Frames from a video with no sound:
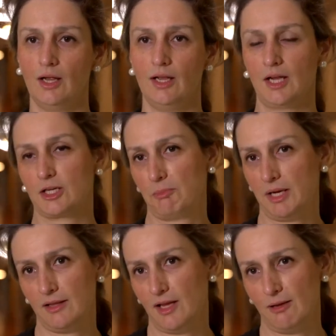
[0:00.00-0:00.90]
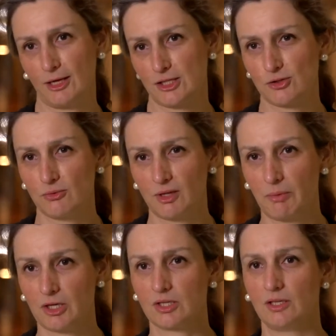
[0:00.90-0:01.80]
explain the images to the
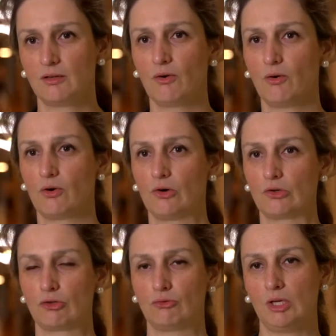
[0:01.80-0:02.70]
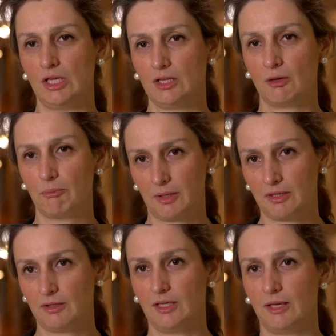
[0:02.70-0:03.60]
patient or to
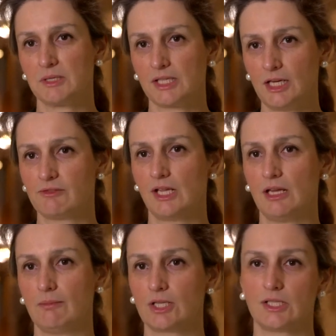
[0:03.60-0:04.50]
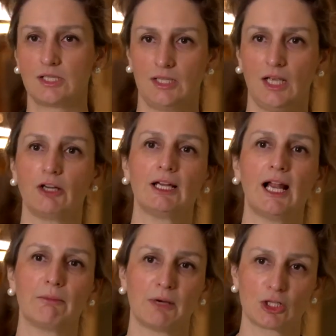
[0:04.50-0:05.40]
interpret themselves the images, and they
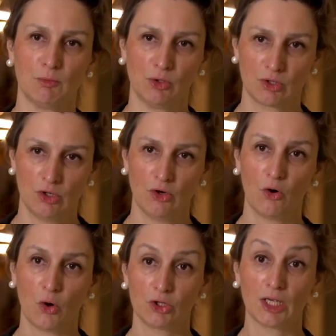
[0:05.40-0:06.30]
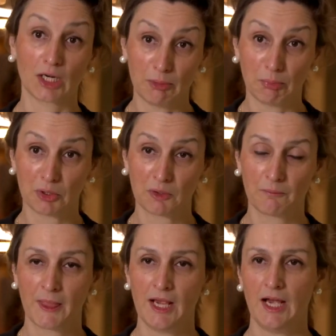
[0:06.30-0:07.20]
rely much more on the report.
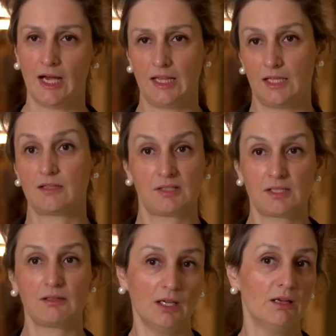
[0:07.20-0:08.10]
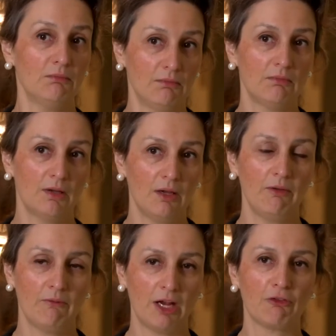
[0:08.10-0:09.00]
And that's still
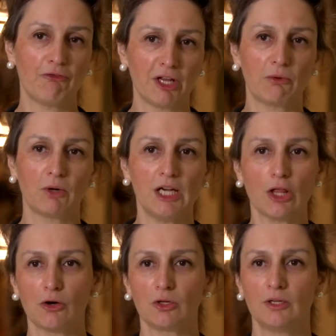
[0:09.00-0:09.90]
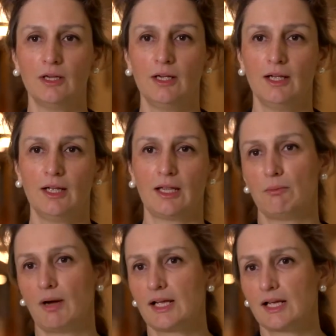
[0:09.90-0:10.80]
very frequently done.
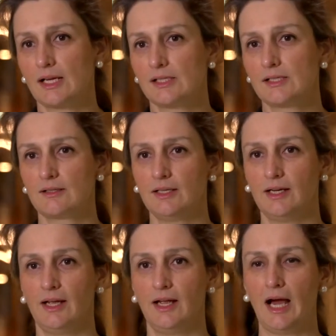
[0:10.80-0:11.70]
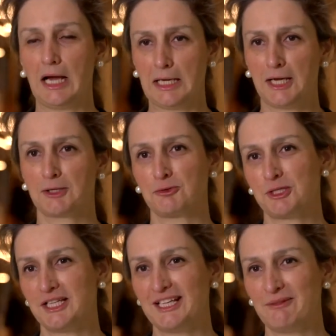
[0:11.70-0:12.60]
In my case, I like to
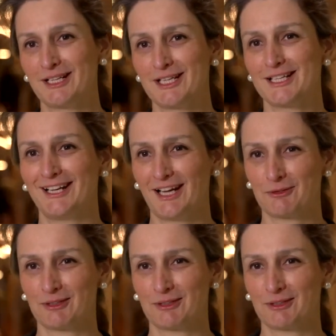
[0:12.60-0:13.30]
see the images, I like